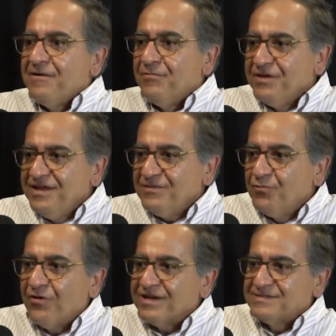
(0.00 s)
We need
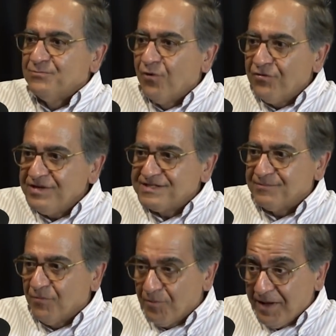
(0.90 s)
more, ex more
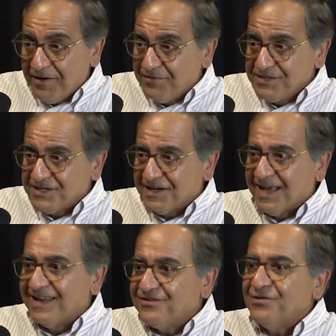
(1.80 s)
reason, more better reasoning.
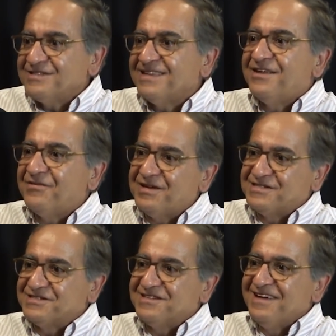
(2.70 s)
And it turns out there
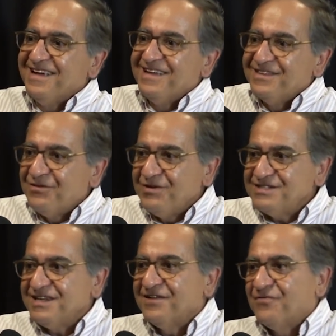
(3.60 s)
is. Mm-hmm. The
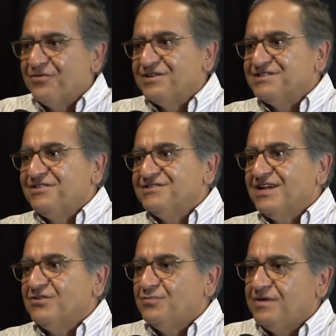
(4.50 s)
reasoning for this turns
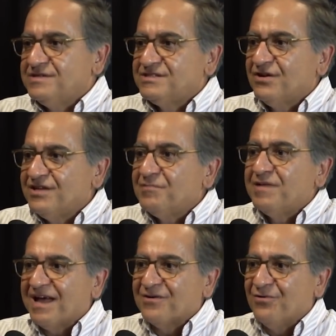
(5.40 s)
out to be studying
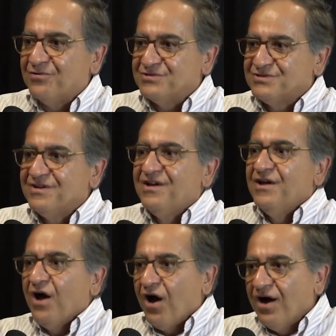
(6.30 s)
black holes.
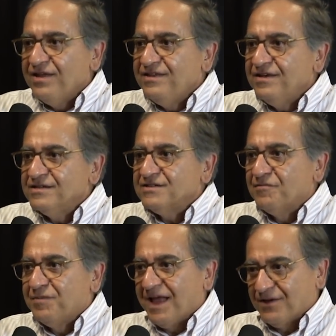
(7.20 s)
Ideas
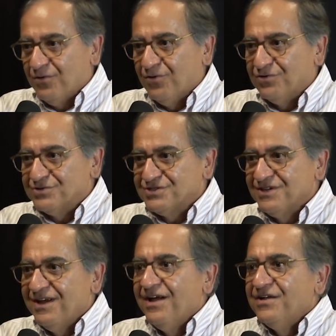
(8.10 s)
of black holes
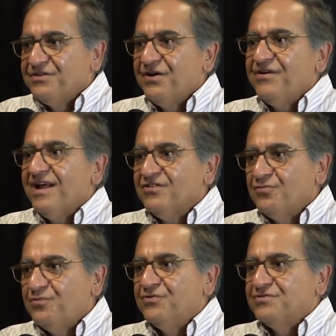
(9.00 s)
turn out
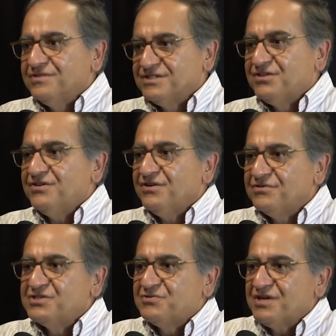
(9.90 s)
to put certain
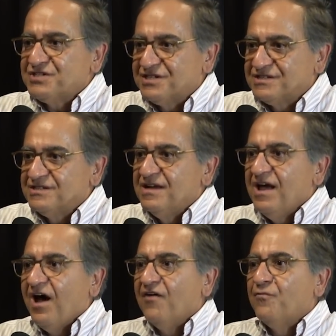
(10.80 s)
restrictions
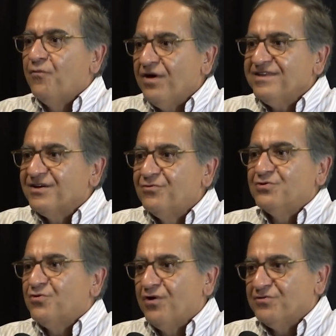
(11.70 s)
of what a
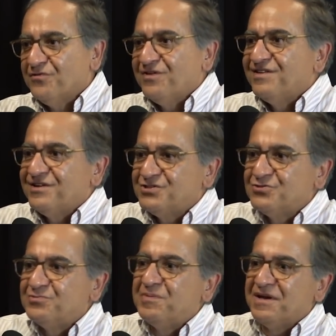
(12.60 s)
good quantum field theory
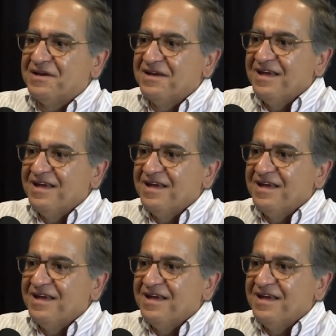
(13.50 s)
should be.